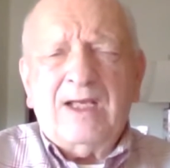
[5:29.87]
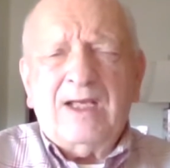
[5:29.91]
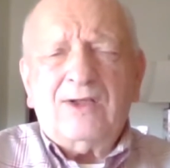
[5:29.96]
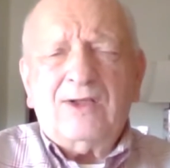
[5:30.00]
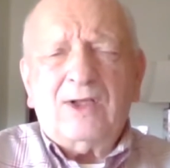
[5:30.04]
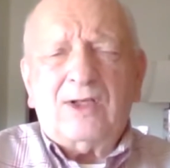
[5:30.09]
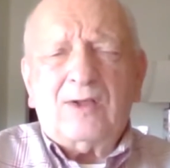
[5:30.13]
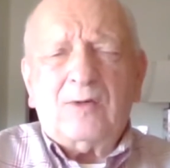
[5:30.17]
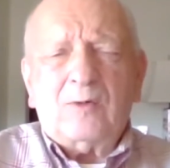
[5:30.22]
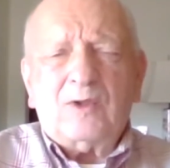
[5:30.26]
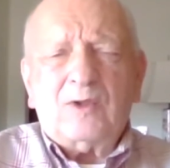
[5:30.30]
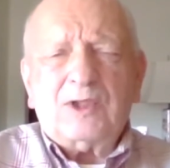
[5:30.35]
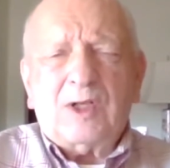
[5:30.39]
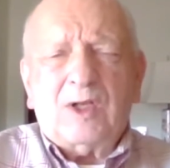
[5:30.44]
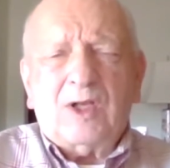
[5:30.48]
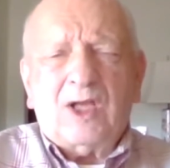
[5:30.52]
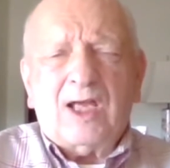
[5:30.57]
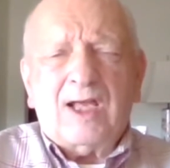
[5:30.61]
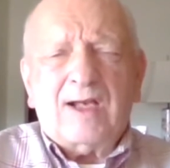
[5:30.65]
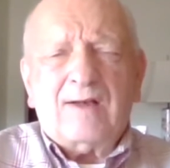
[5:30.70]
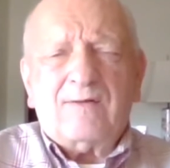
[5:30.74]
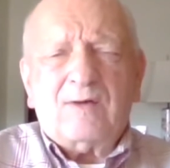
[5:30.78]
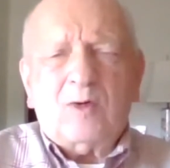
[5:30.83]
that there was a
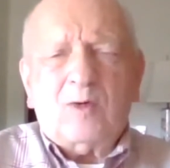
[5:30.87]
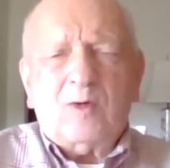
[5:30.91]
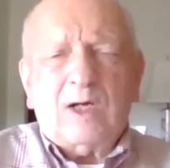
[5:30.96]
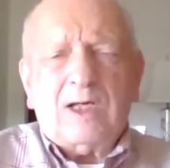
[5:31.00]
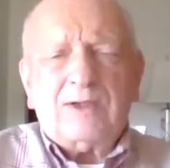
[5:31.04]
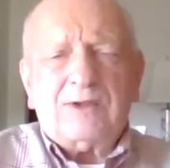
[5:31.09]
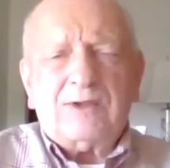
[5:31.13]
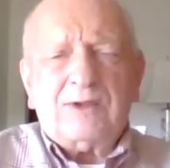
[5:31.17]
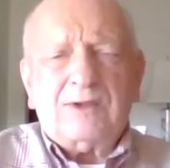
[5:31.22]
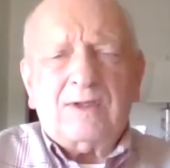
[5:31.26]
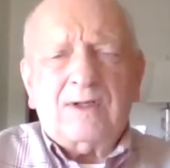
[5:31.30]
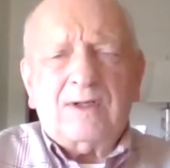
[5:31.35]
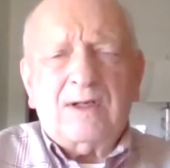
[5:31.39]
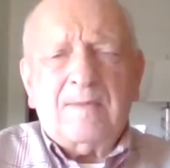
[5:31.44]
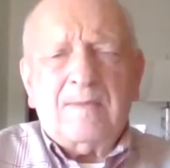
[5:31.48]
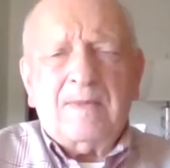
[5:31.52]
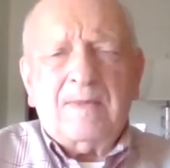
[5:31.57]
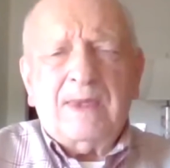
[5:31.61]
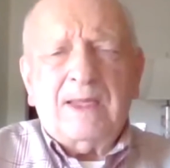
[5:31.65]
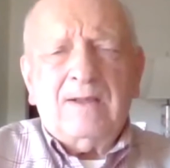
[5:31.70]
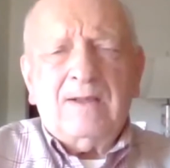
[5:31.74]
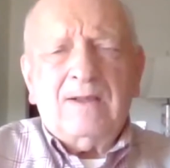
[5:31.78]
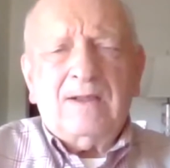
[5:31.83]
lot of question
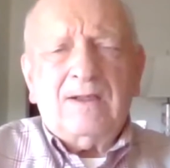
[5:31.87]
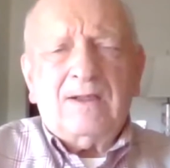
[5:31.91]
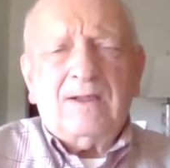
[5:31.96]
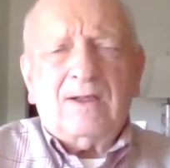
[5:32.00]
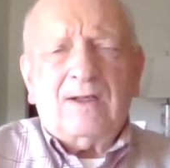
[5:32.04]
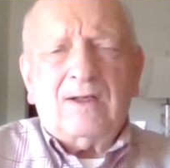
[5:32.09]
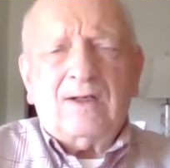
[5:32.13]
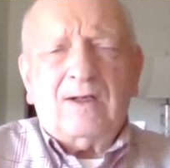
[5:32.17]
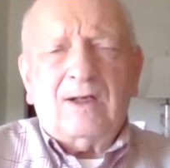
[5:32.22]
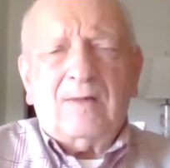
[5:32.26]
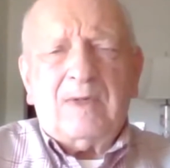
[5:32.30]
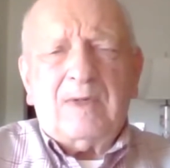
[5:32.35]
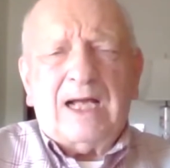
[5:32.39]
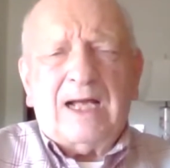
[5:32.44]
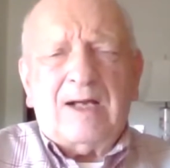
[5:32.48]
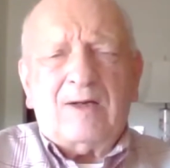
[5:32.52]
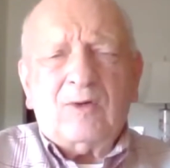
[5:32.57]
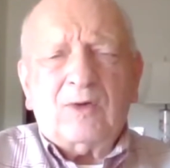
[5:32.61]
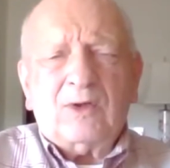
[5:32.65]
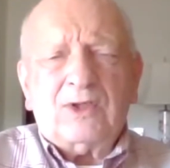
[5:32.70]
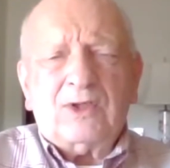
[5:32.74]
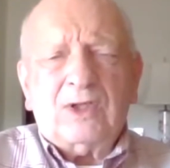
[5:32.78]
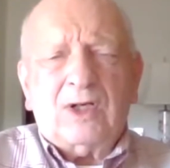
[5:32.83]

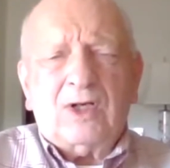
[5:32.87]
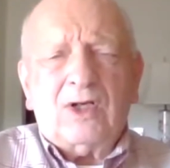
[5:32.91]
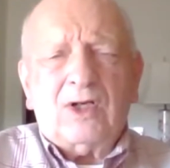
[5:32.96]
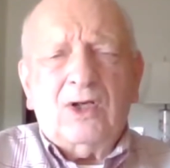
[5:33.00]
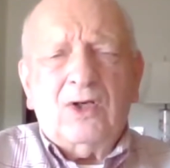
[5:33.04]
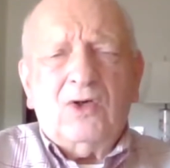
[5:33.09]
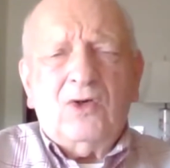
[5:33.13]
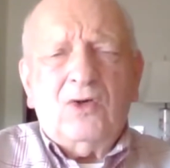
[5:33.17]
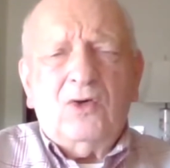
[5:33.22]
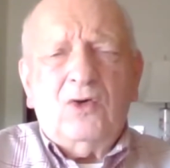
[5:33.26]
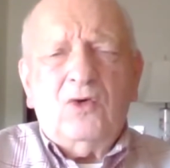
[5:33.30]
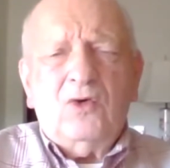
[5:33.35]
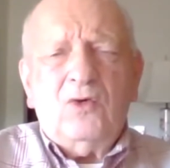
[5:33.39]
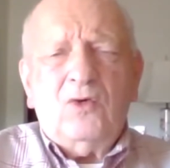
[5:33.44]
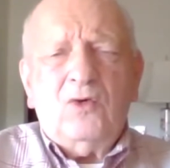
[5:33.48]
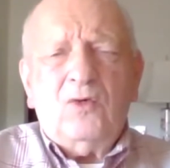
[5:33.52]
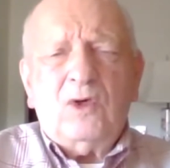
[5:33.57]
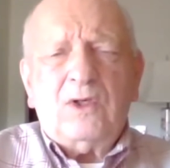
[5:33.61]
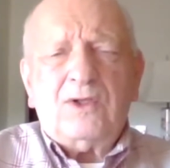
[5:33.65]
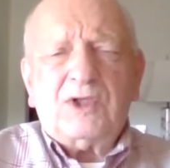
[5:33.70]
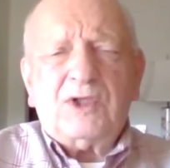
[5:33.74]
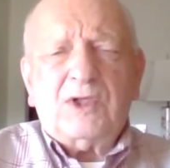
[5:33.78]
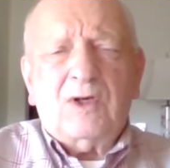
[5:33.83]
about who
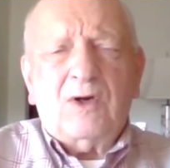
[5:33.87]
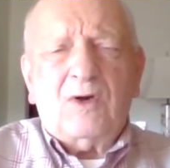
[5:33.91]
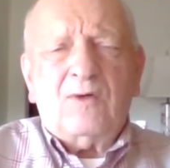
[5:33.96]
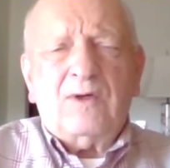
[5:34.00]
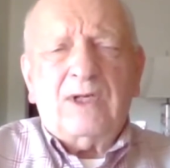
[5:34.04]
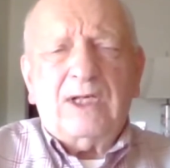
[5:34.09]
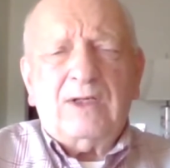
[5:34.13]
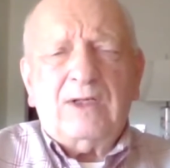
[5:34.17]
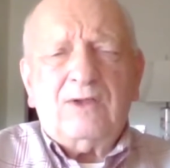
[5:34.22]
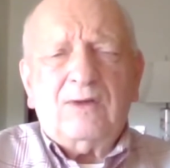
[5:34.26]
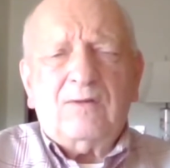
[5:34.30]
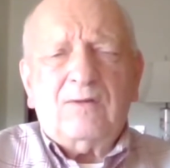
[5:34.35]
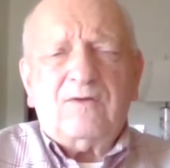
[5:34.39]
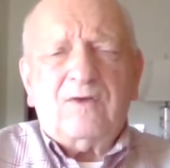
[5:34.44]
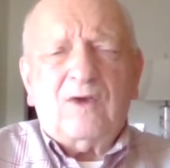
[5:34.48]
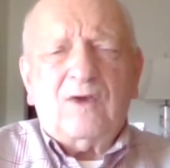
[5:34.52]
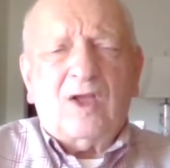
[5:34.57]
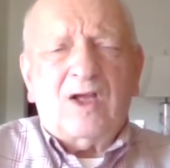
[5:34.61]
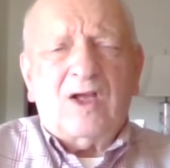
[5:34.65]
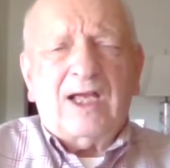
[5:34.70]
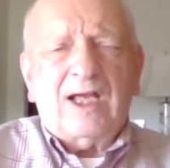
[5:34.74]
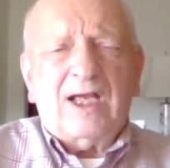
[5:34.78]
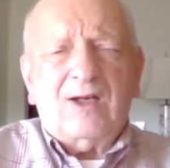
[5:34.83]
was going to
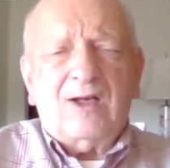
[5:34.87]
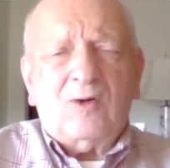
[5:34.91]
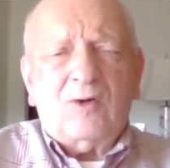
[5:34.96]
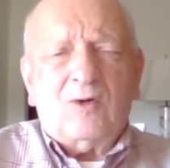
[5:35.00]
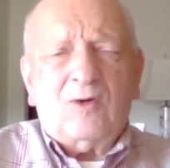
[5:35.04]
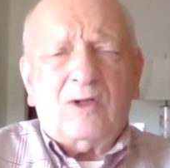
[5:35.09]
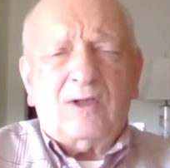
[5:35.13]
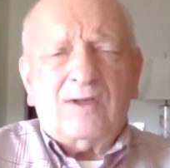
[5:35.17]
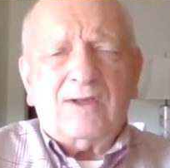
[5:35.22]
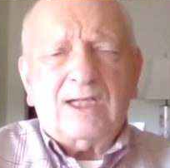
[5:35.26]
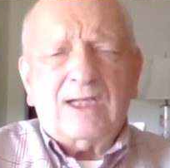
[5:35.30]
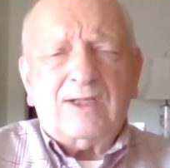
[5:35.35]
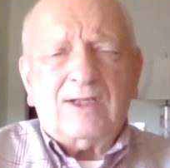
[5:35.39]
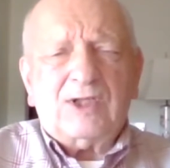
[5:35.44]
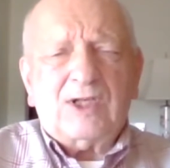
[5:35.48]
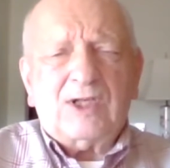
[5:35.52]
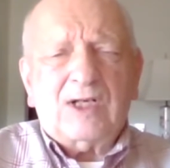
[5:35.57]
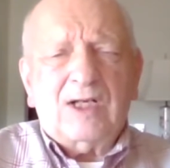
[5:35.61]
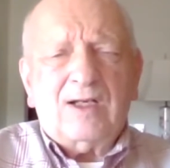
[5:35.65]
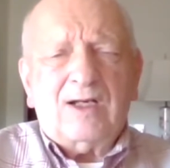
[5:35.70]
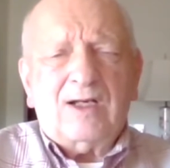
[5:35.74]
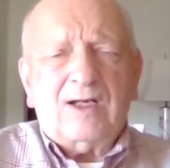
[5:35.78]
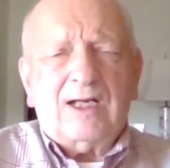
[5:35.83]
fly all these
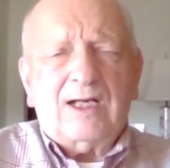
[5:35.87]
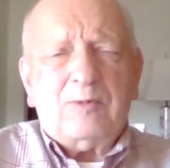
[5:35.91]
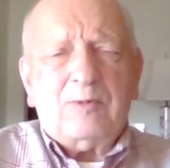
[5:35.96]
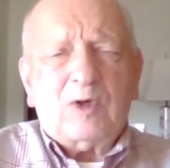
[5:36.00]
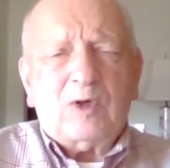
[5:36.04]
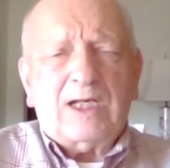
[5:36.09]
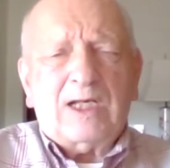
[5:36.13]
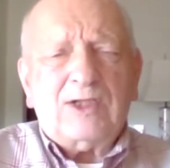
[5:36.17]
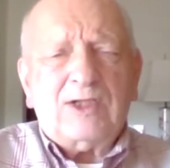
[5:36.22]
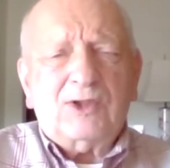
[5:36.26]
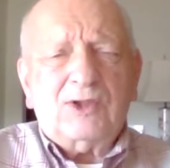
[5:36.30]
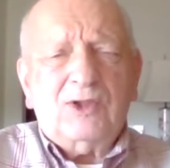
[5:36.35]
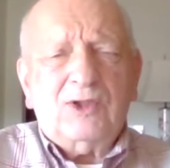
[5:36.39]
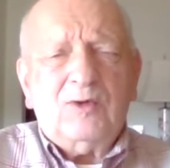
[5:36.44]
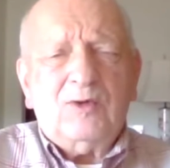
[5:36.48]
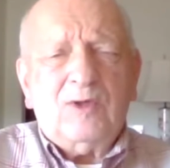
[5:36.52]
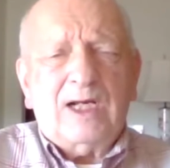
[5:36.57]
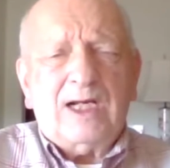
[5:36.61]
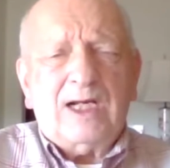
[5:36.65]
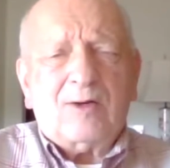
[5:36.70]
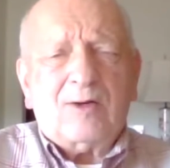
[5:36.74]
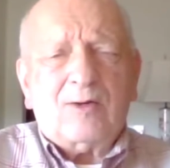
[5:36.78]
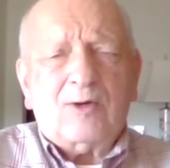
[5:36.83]
high-priced new
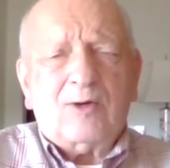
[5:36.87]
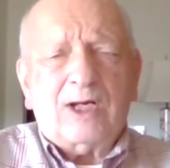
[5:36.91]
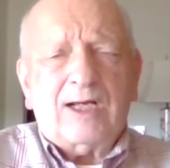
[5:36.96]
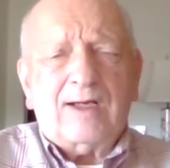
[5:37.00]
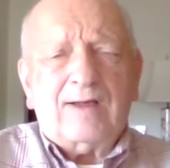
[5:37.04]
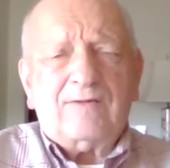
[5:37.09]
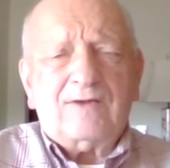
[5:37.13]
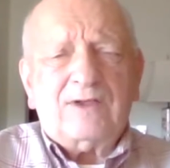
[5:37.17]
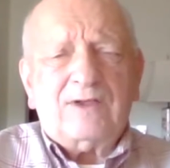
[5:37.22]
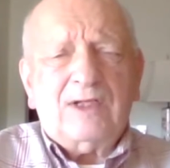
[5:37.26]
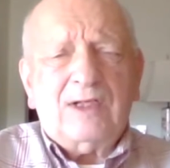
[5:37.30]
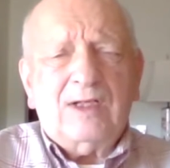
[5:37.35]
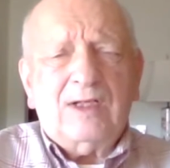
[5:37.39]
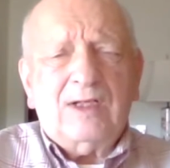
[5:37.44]
aircraft.